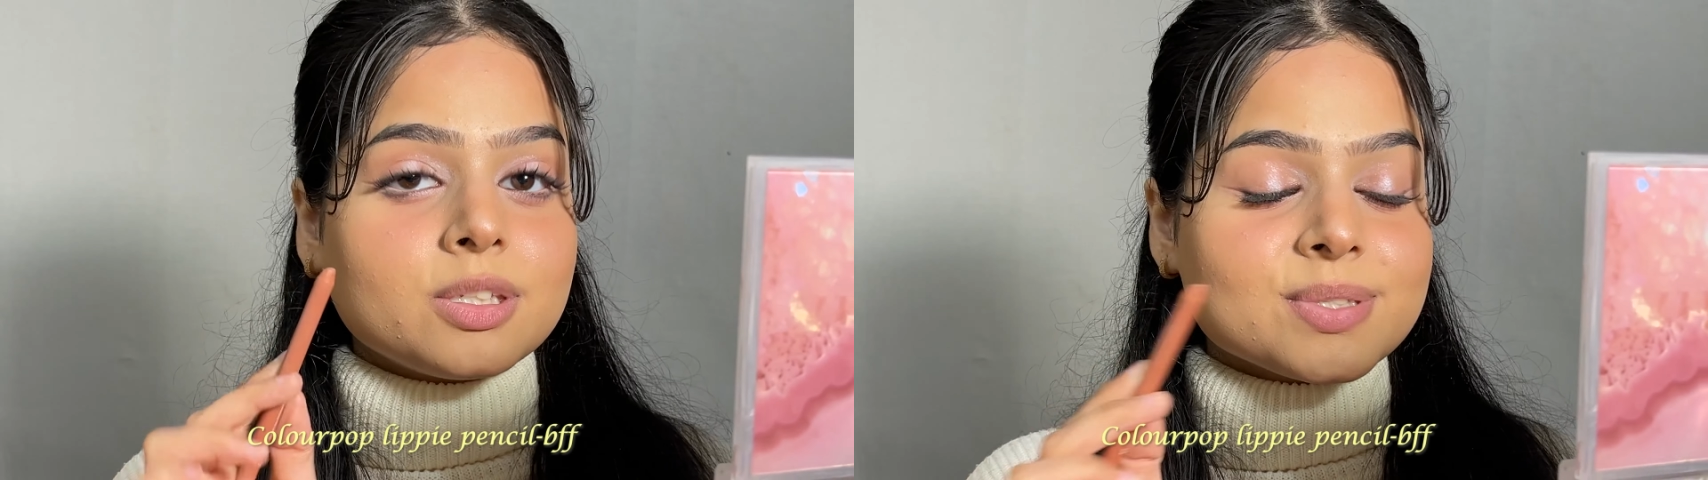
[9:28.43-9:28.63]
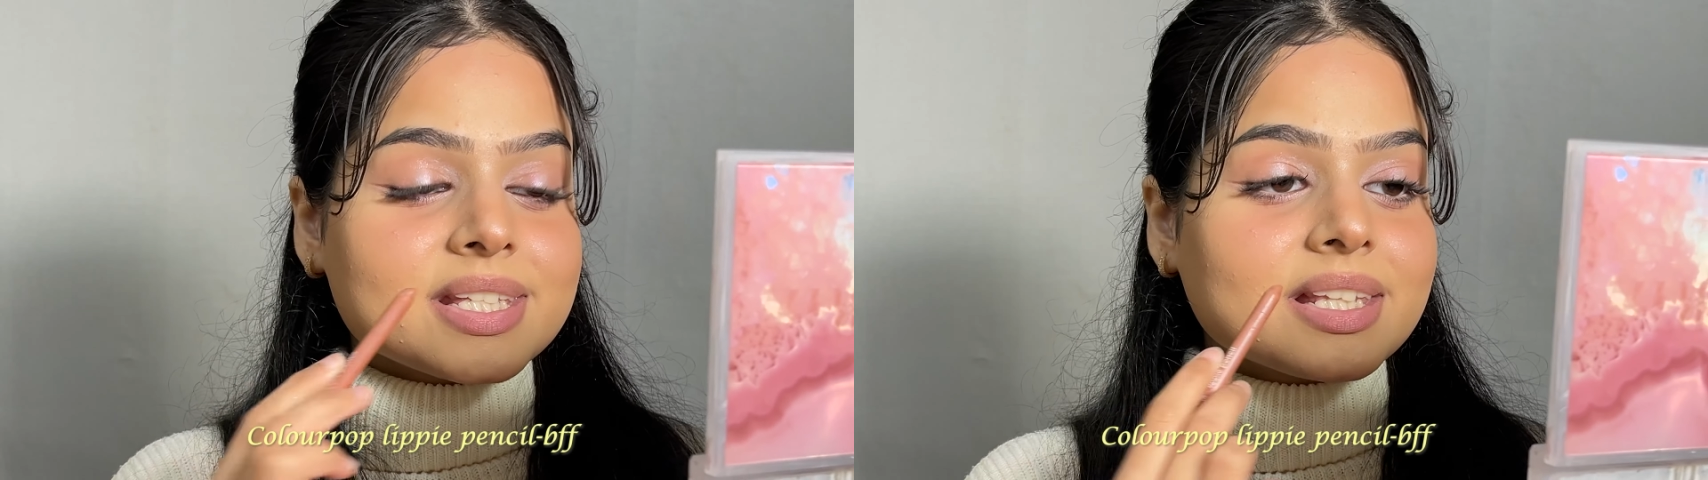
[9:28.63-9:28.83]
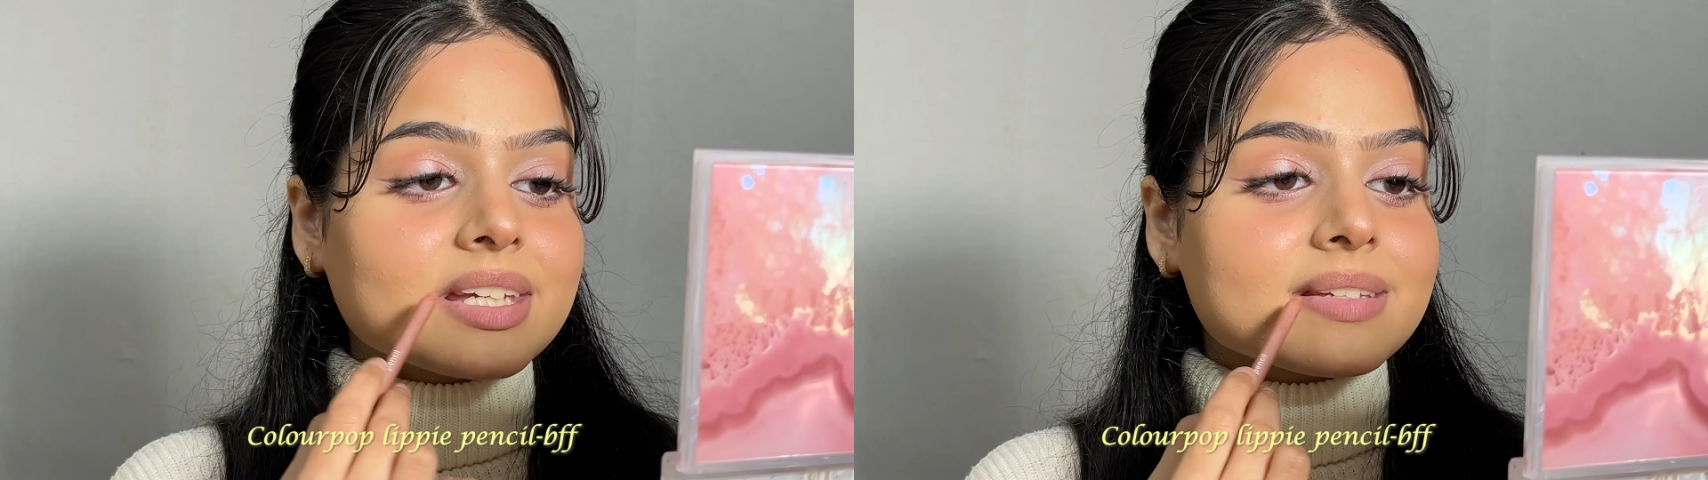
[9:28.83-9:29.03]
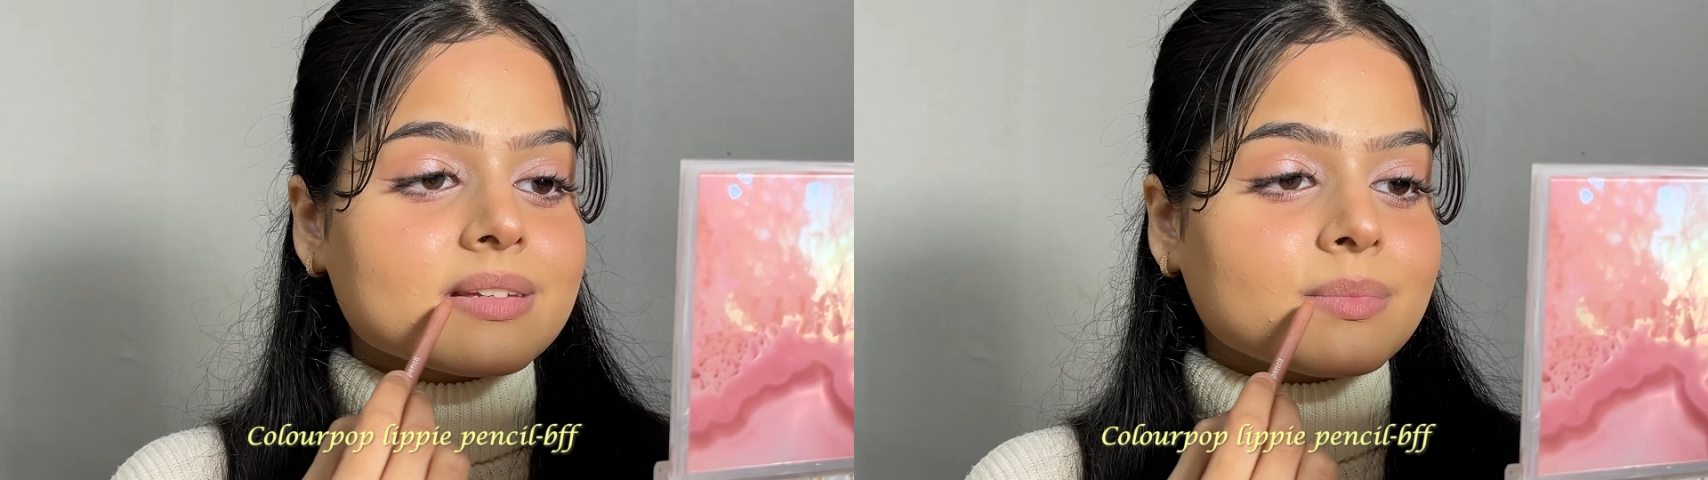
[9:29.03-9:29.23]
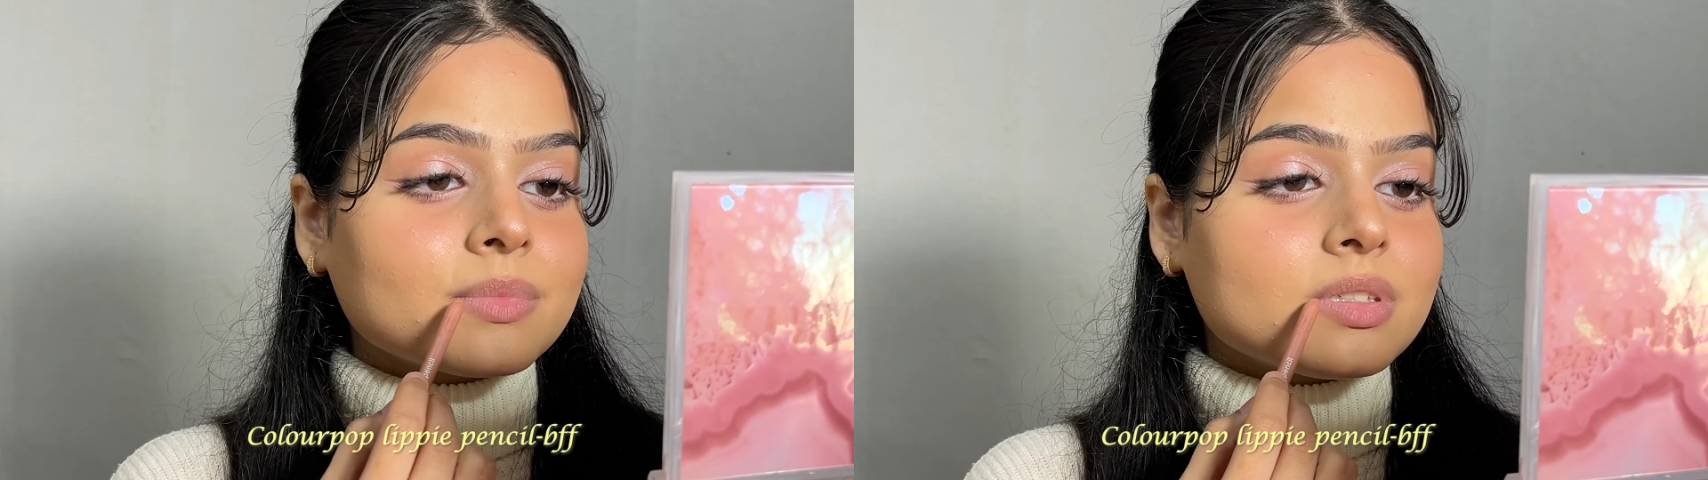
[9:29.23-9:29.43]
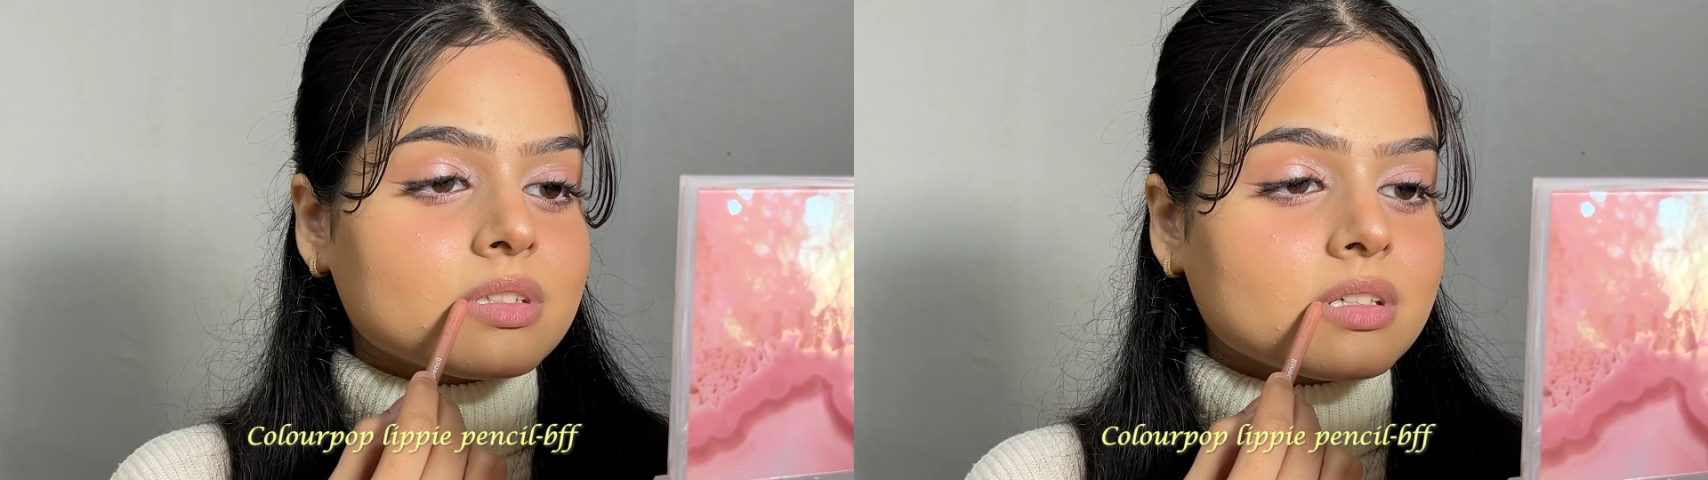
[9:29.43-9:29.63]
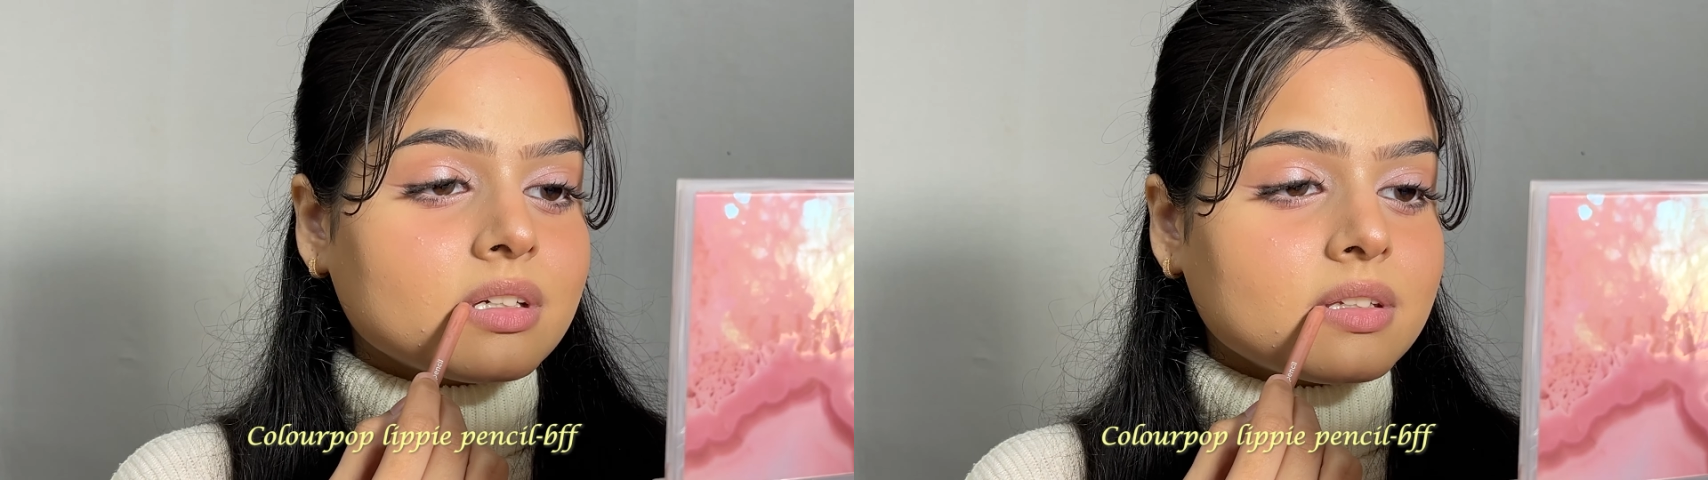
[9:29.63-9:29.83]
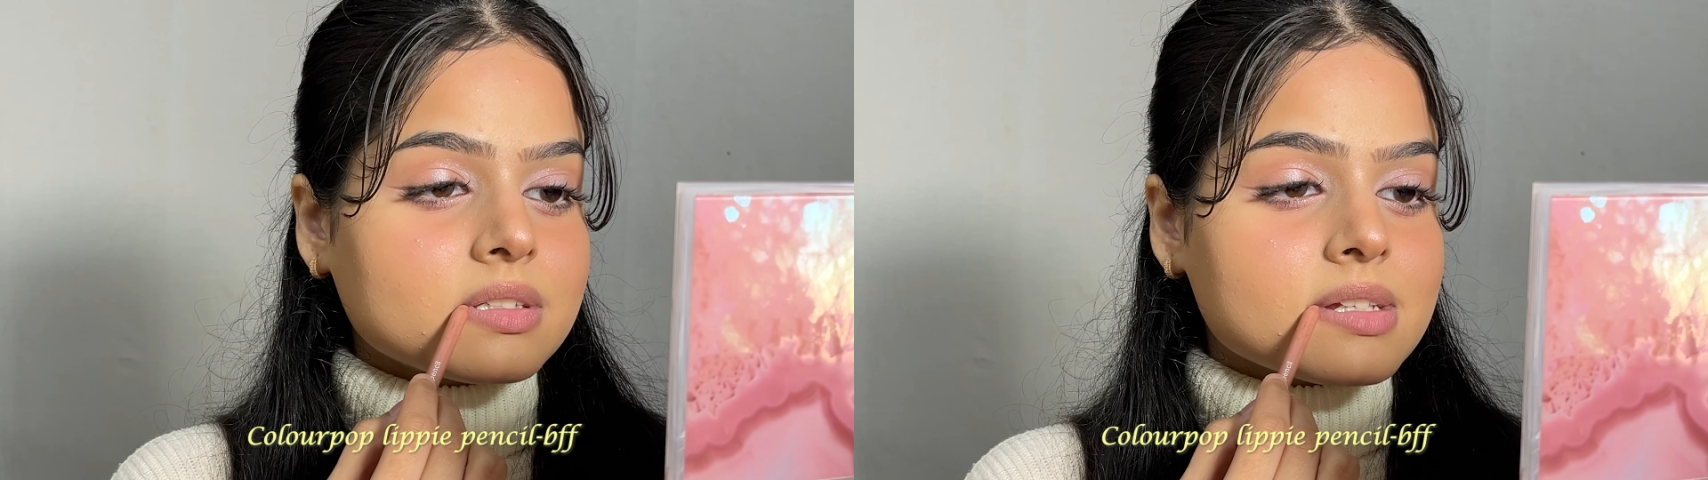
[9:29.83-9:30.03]
using this, I'm
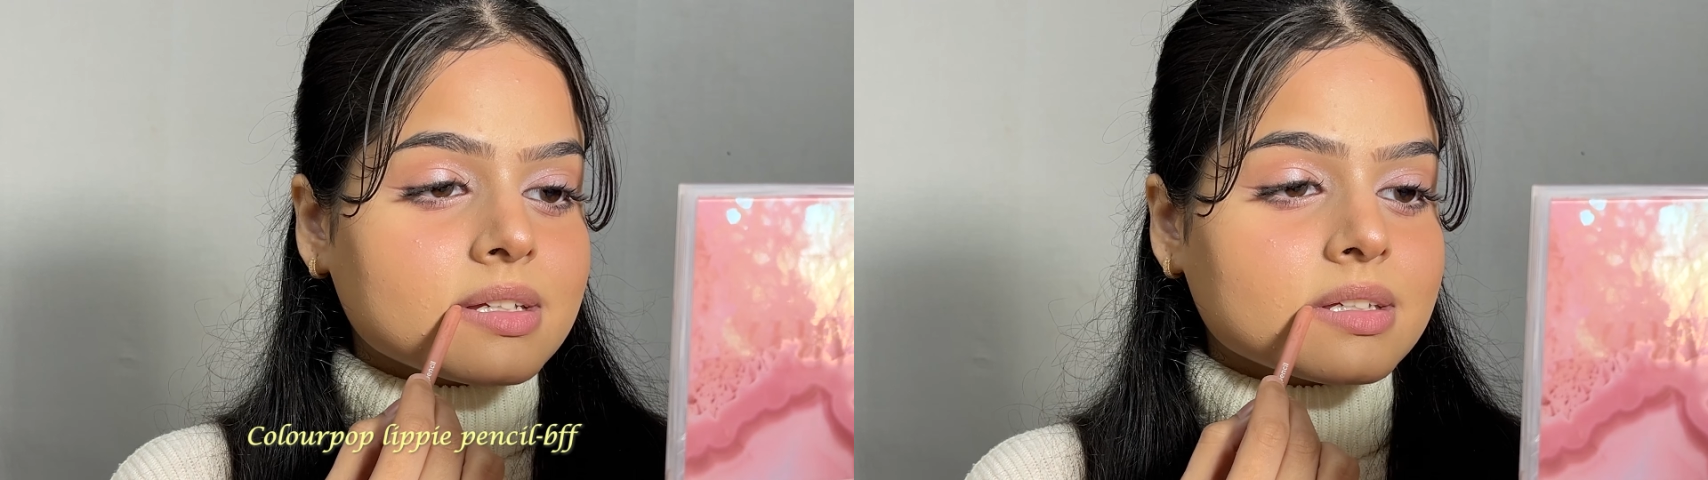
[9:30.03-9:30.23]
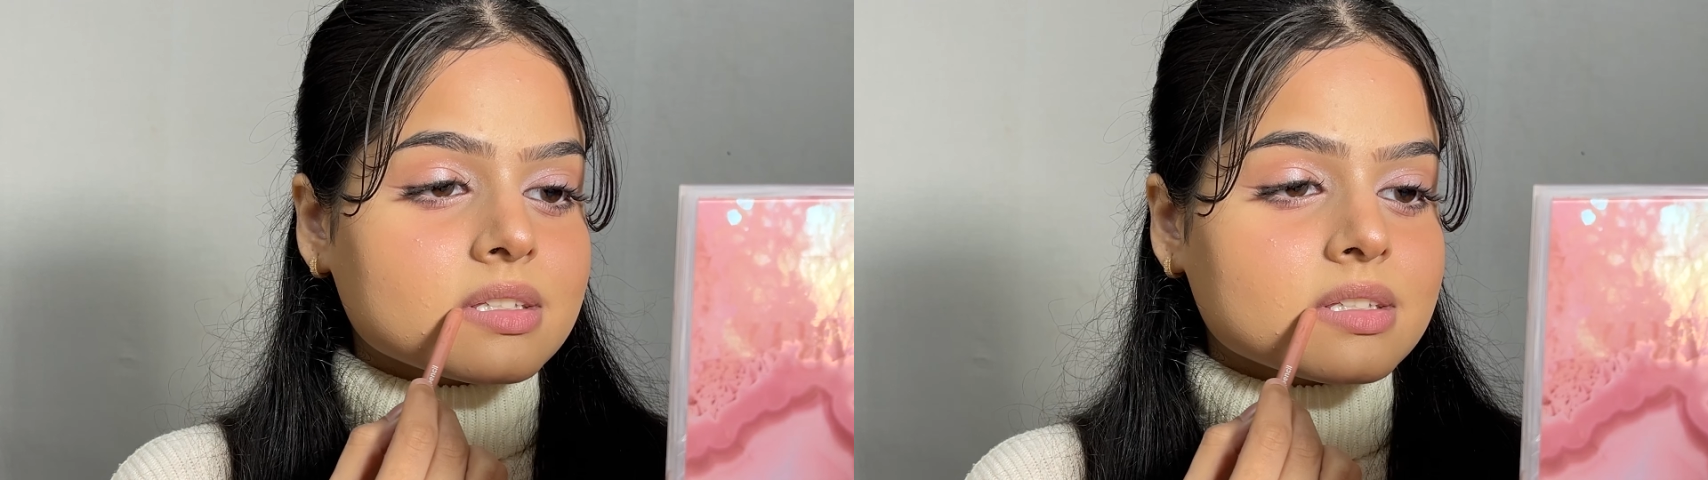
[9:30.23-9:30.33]
just like